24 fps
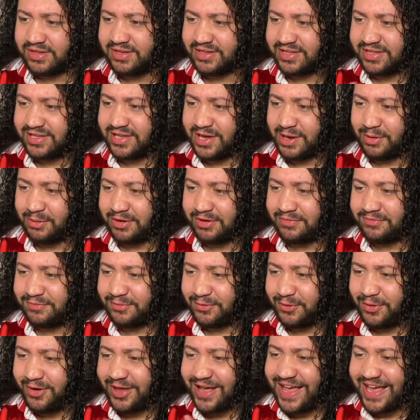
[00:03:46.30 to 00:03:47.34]
Yo, her
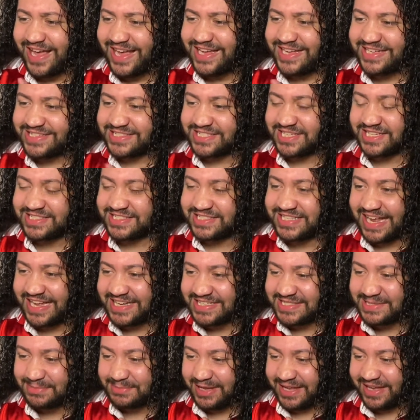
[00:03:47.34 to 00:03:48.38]
voice
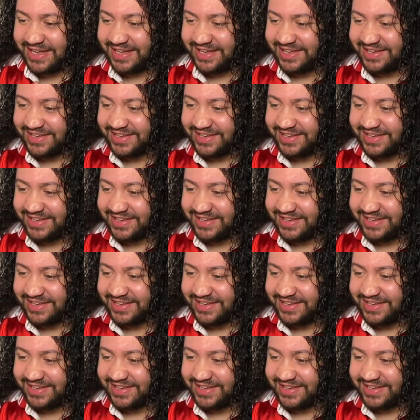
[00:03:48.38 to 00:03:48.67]
excites me.